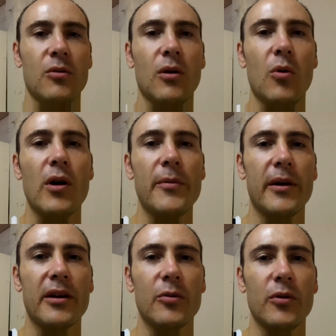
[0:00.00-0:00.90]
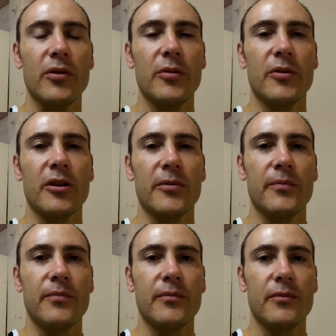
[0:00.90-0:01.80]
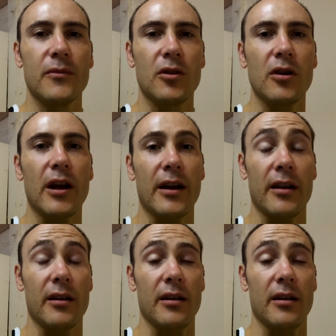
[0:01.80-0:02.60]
well, when am I going to really become good at it?